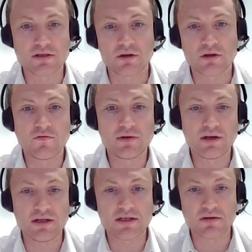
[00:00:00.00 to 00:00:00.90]
So the government
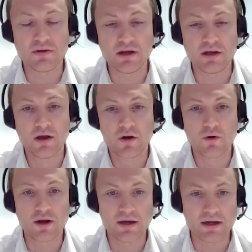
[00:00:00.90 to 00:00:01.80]
needs to be
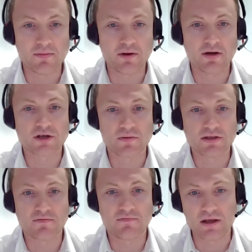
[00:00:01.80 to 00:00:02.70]
quite nimble in
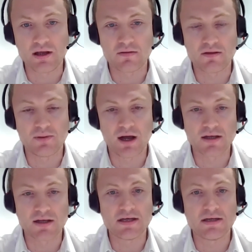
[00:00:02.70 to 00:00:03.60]
terms of the
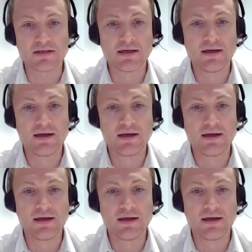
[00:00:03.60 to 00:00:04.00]
policies